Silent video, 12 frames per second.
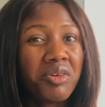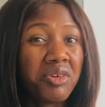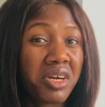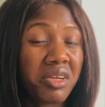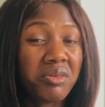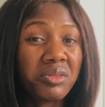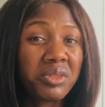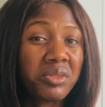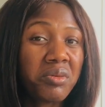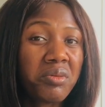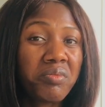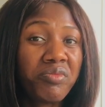You can
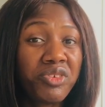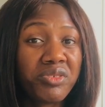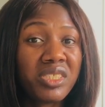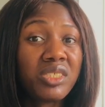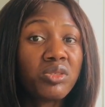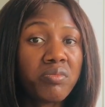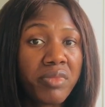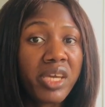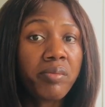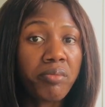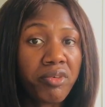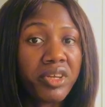also use it to
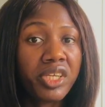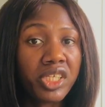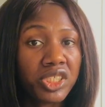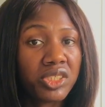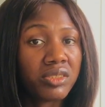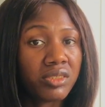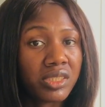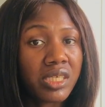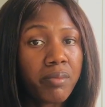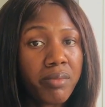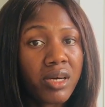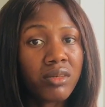make predictions
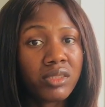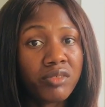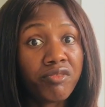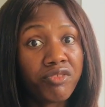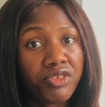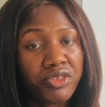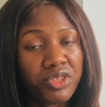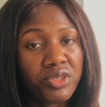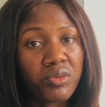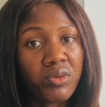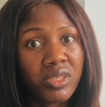about the future.